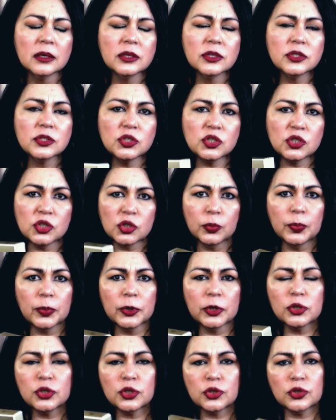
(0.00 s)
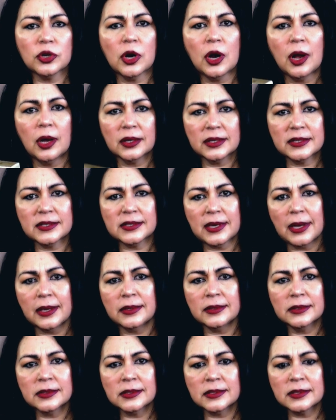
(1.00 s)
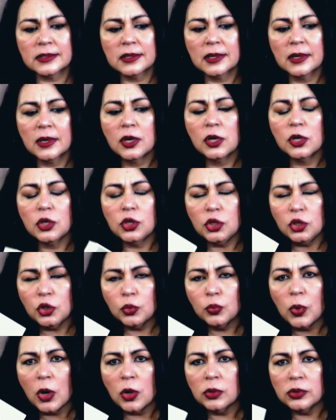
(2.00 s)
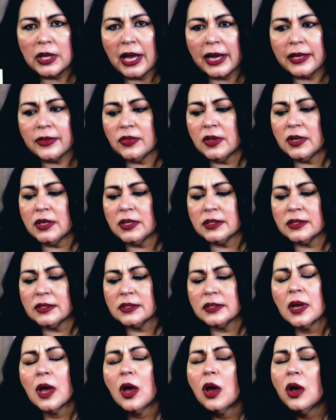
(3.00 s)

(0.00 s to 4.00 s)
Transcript: super strong scents, you won't like this.